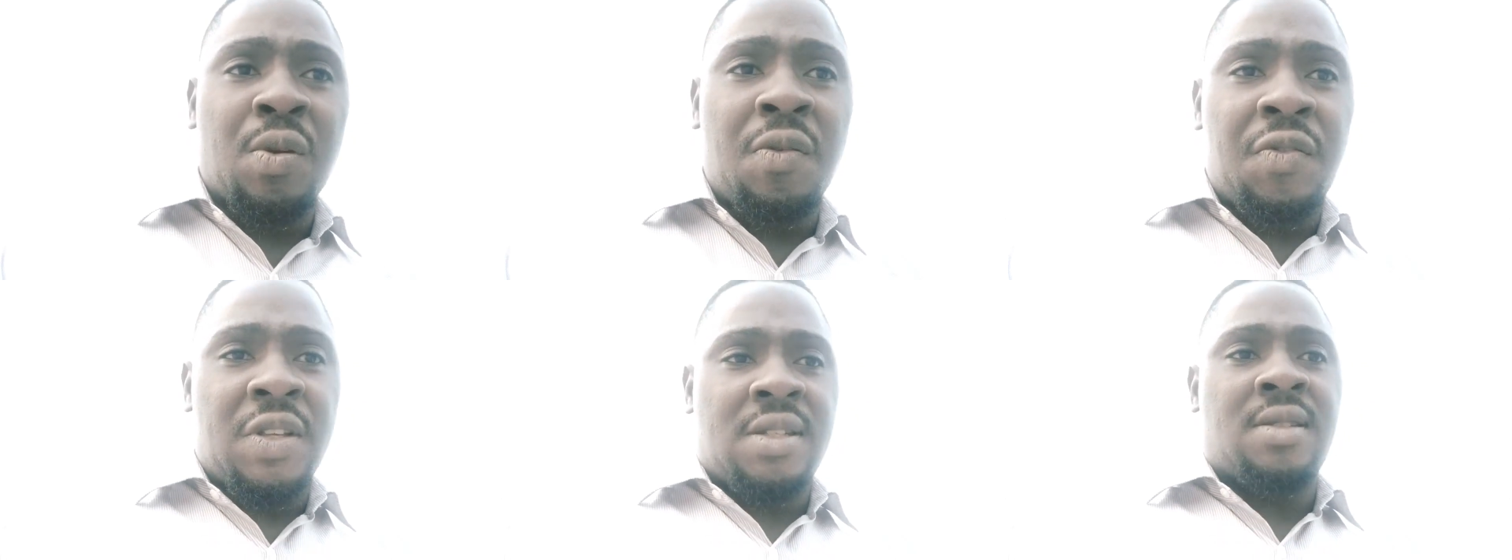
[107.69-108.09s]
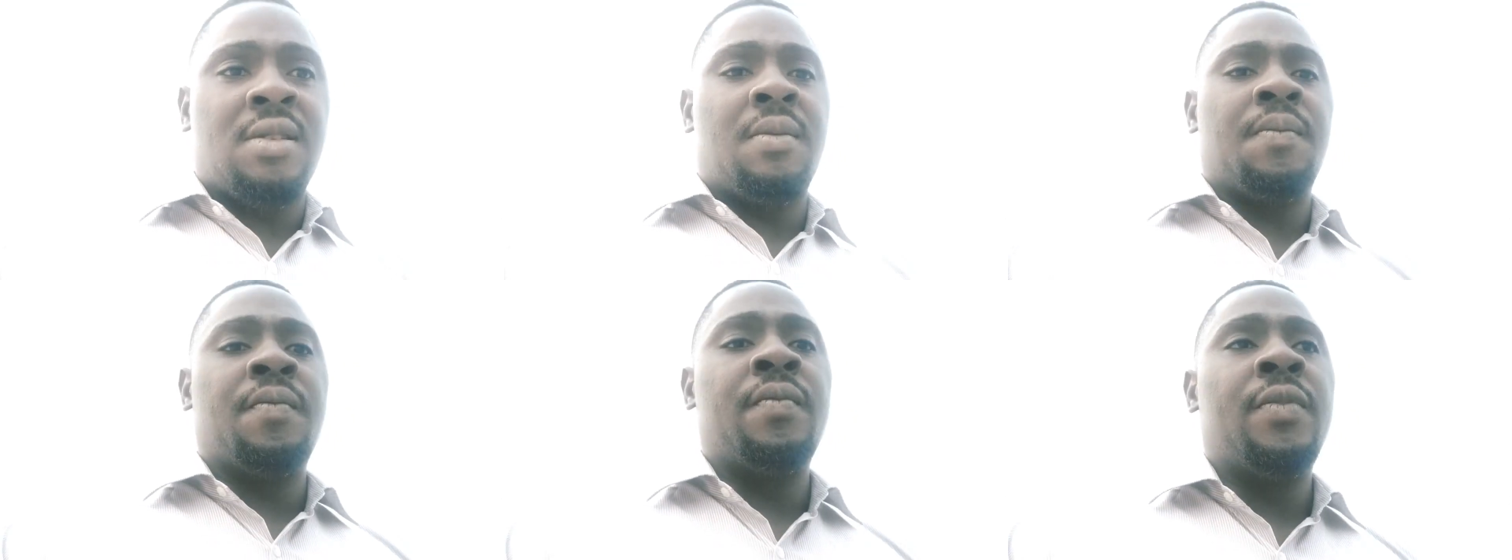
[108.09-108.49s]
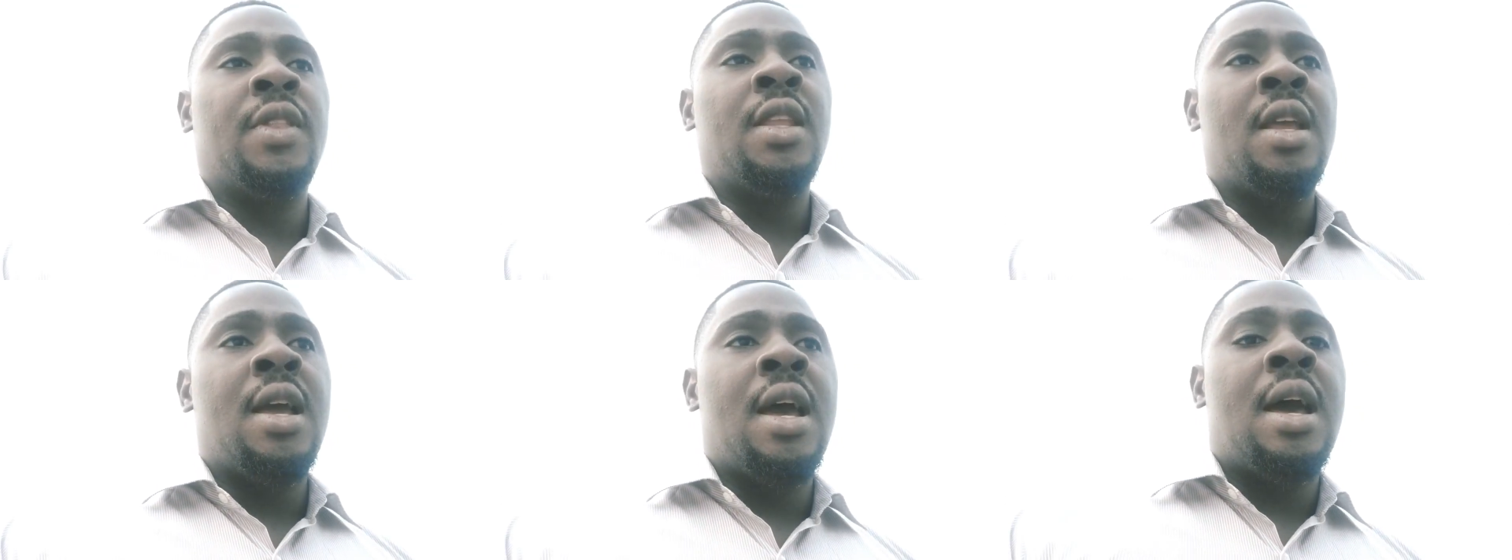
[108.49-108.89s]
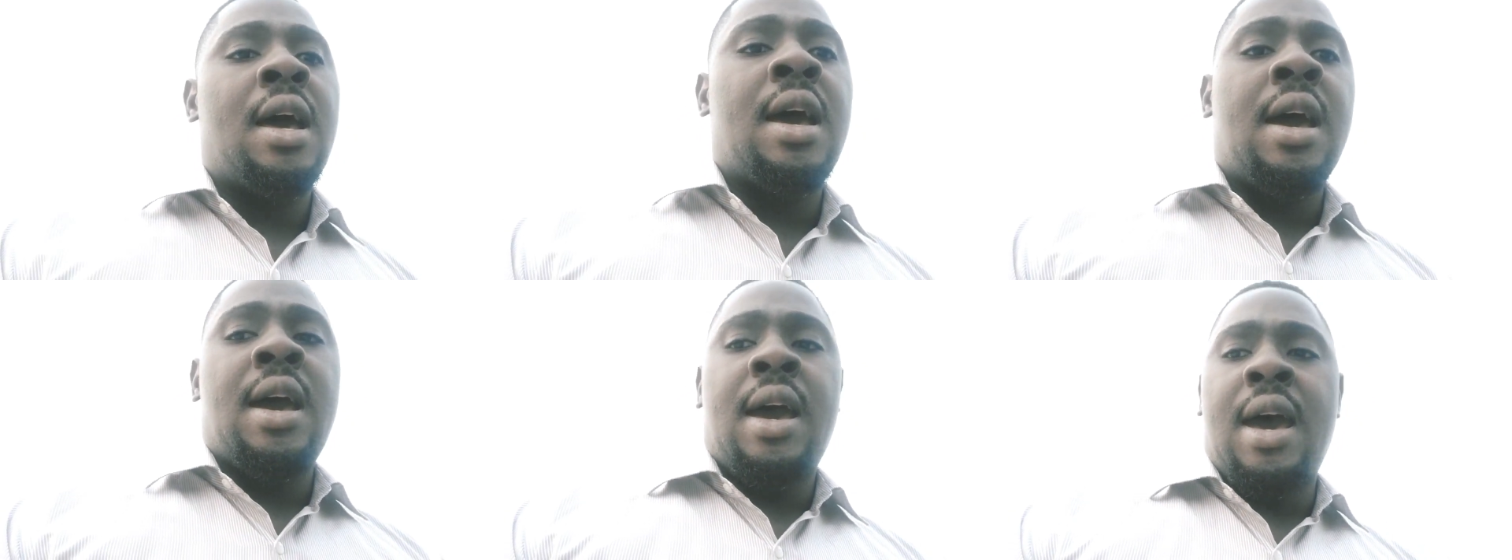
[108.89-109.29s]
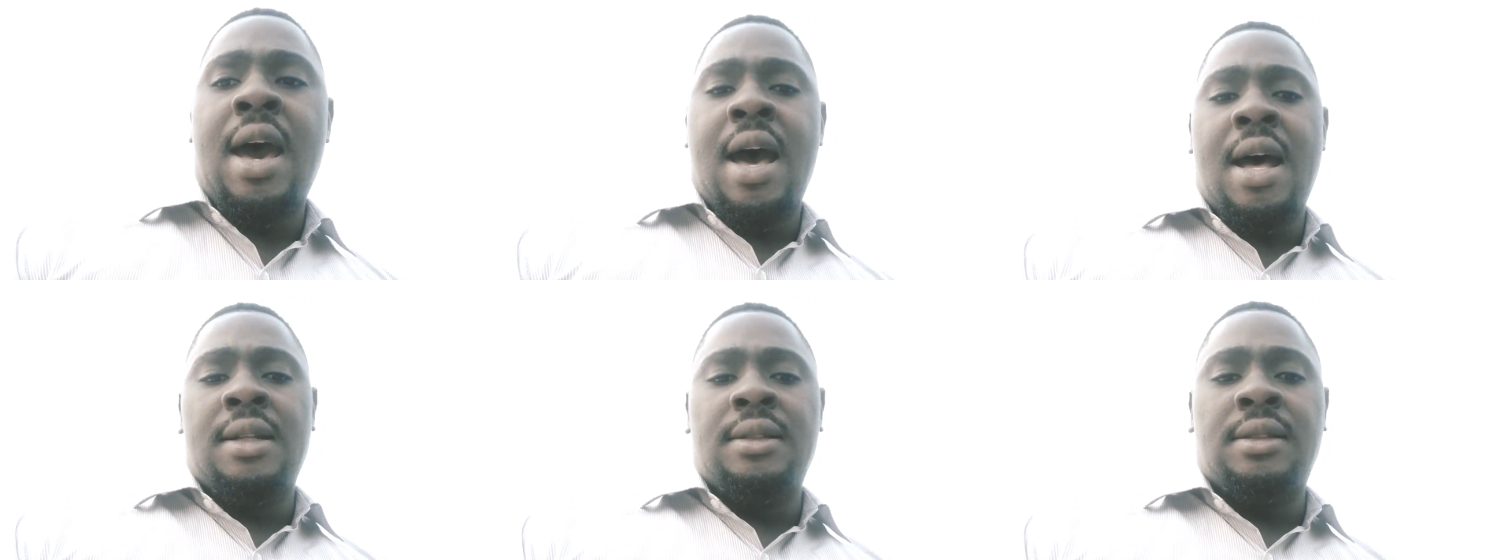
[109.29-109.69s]
prophecy
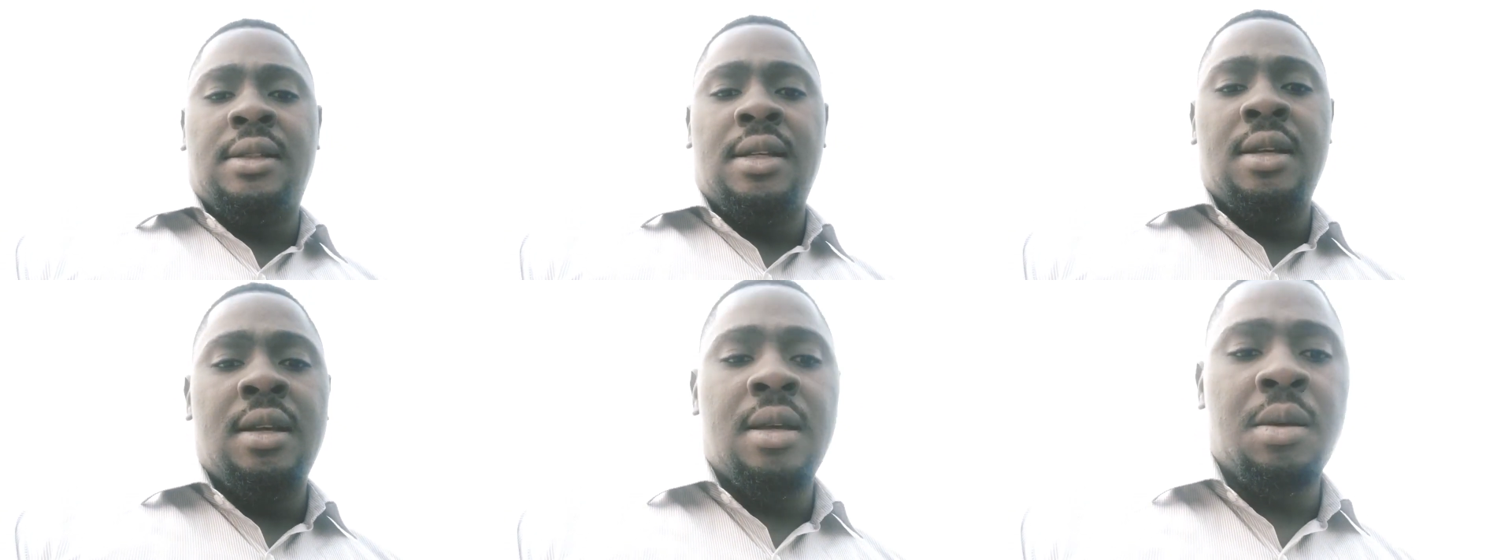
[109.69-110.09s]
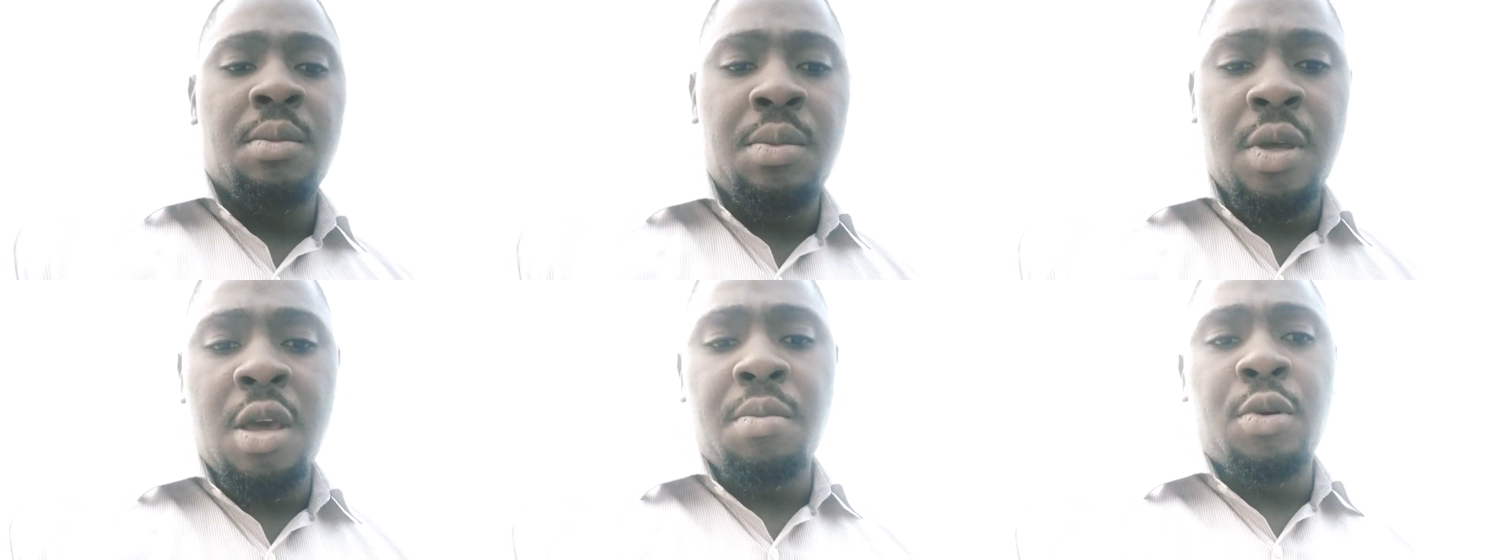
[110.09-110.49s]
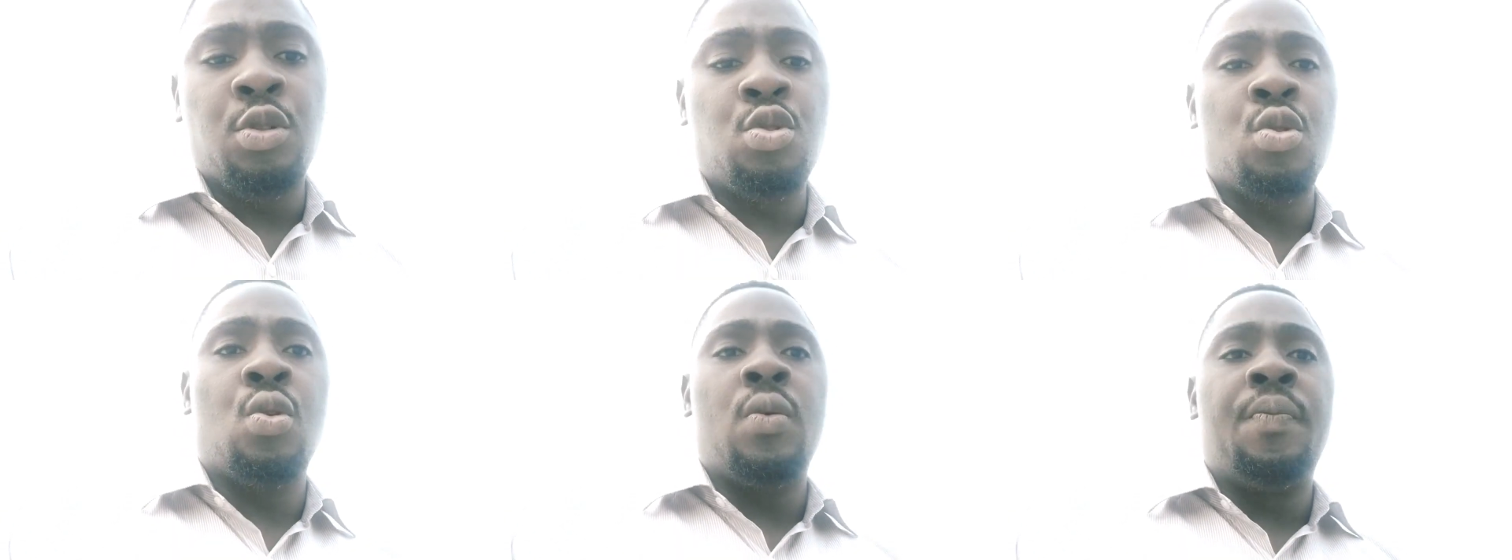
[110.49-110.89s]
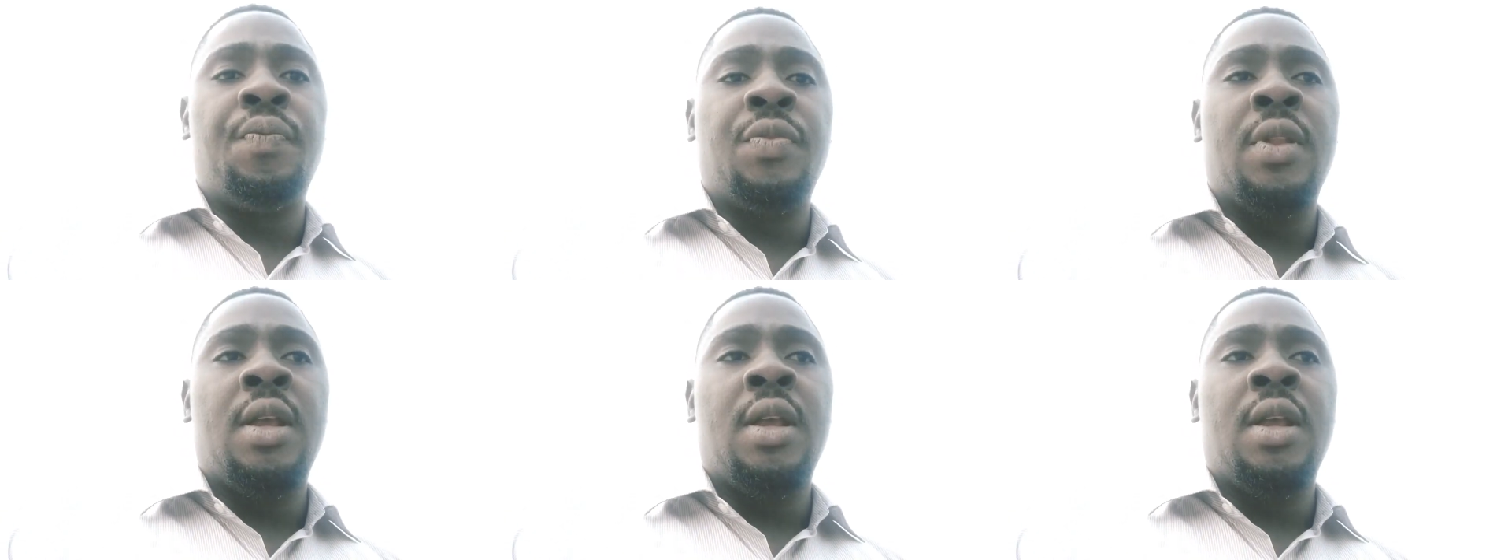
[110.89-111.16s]
and be able to